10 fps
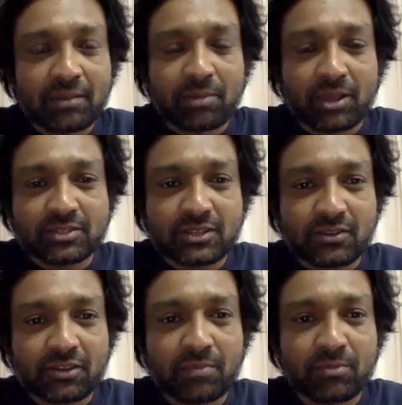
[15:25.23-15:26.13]
Yes. Because
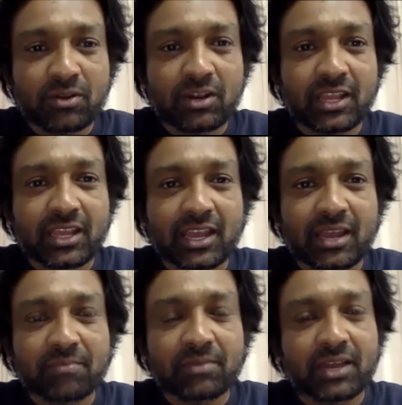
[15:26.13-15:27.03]
of him only,
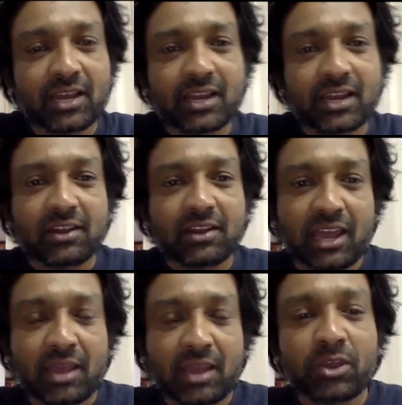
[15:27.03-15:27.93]
I'm
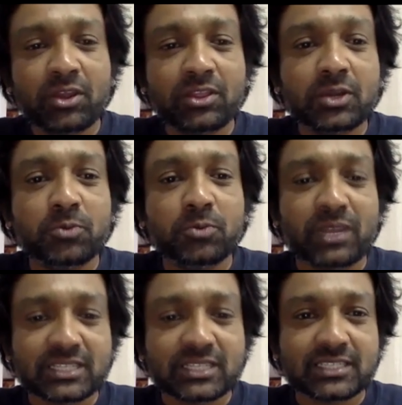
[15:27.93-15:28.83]
going to the good
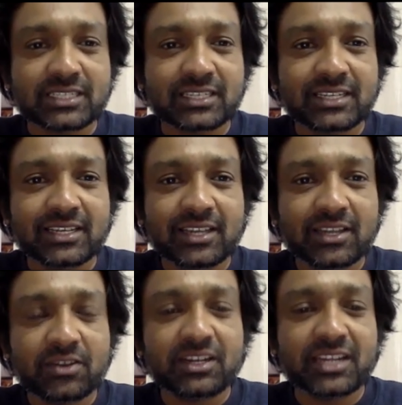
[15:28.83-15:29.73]
places,
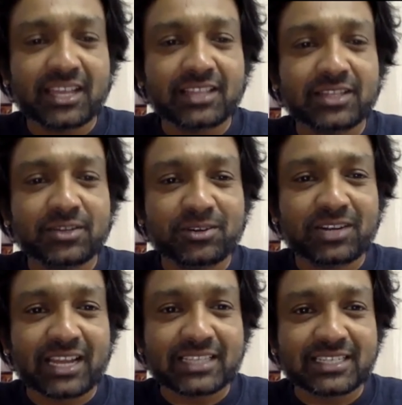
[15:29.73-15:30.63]
taking the
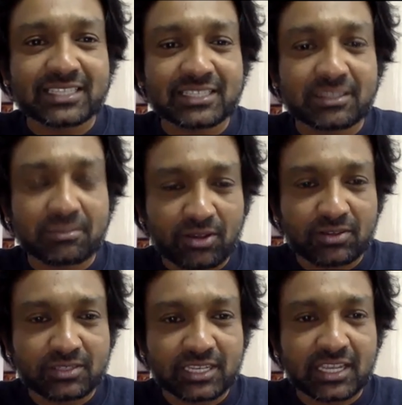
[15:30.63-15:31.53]
good classes,
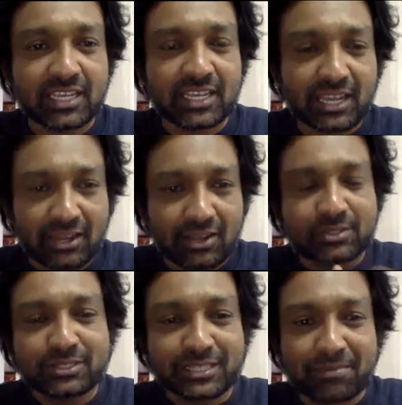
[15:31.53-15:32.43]
because he
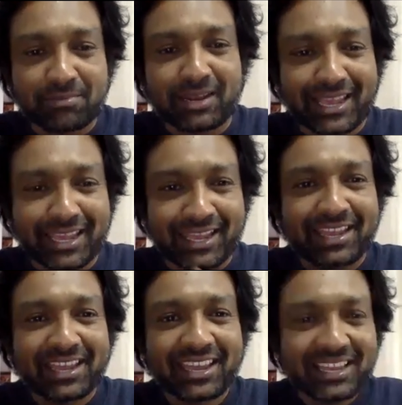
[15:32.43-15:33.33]
also seemed like
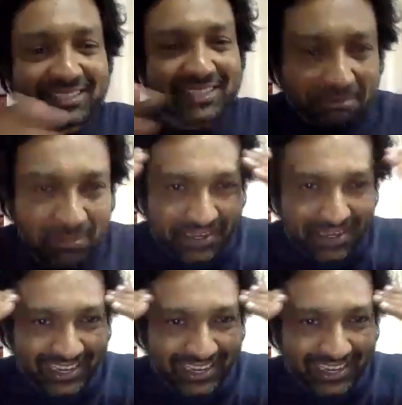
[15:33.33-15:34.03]
a same.